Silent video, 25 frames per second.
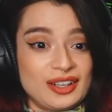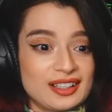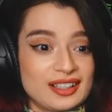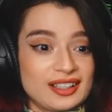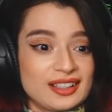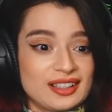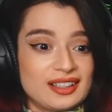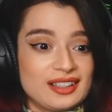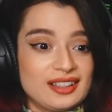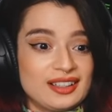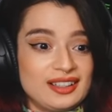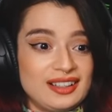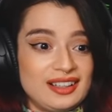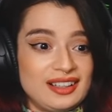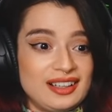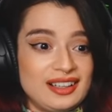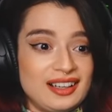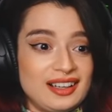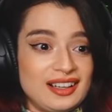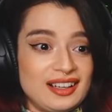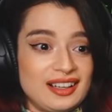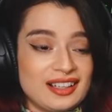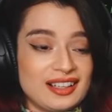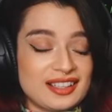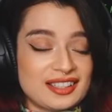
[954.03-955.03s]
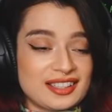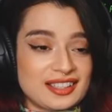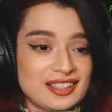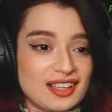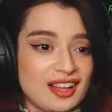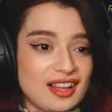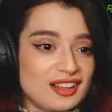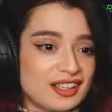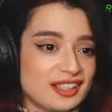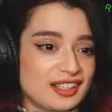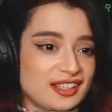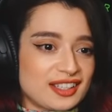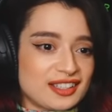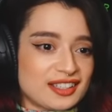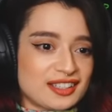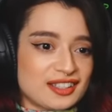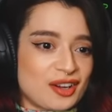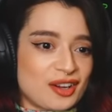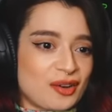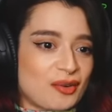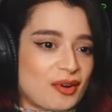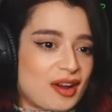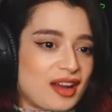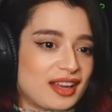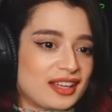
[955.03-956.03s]
Oh, Sully, there's
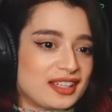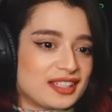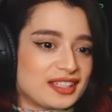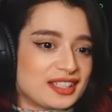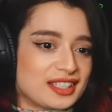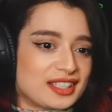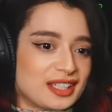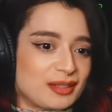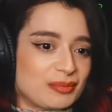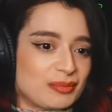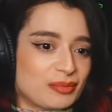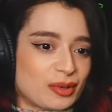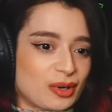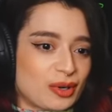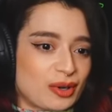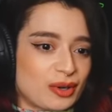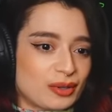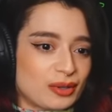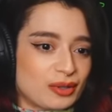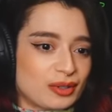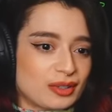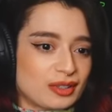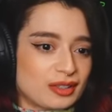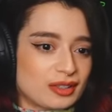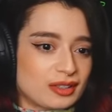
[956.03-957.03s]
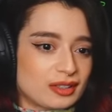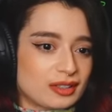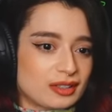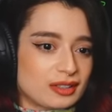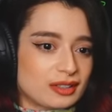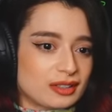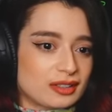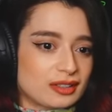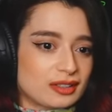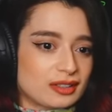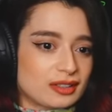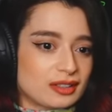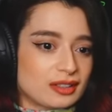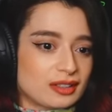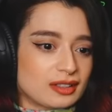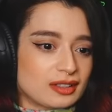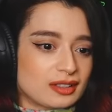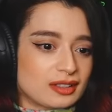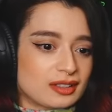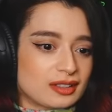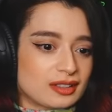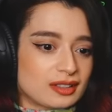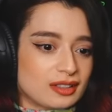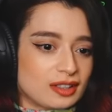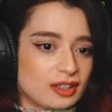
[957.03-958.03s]
no I in team, bro.
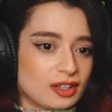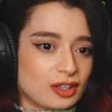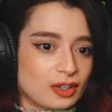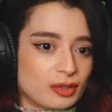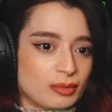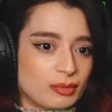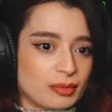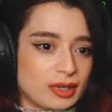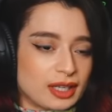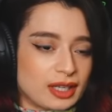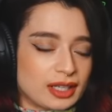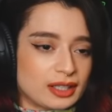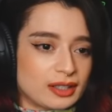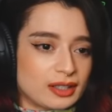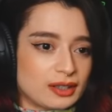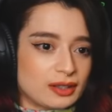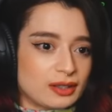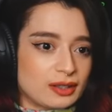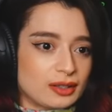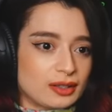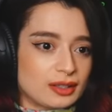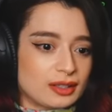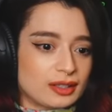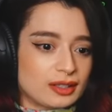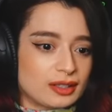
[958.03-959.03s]
Oh my god.